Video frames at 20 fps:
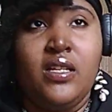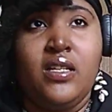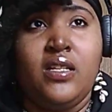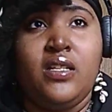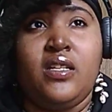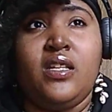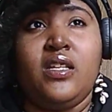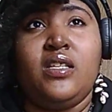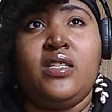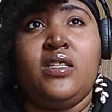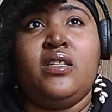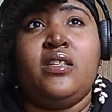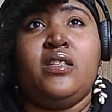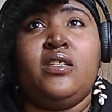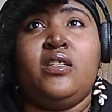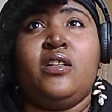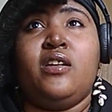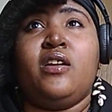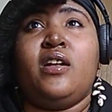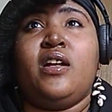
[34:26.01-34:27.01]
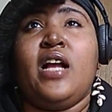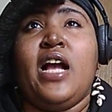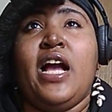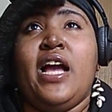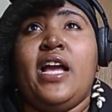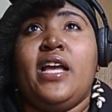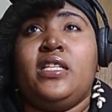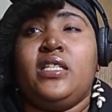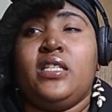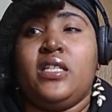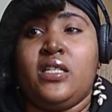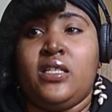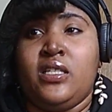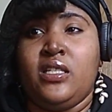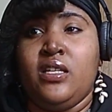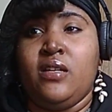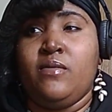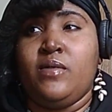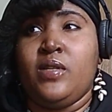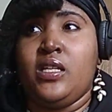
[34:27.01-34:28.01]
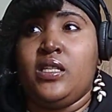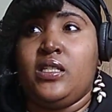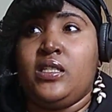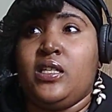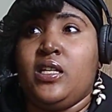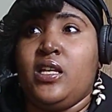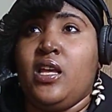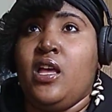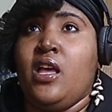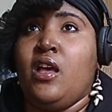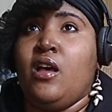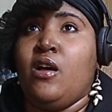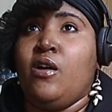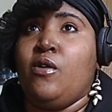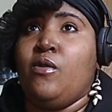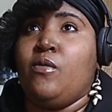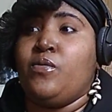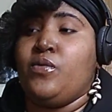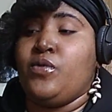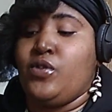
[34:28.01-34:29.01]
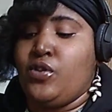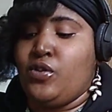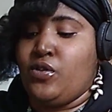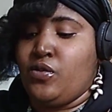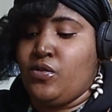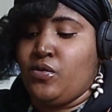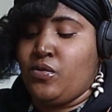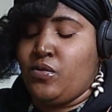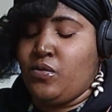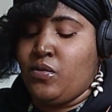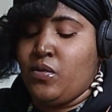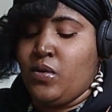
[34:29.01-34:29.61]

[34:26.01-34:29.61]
This is your guides attempting to help you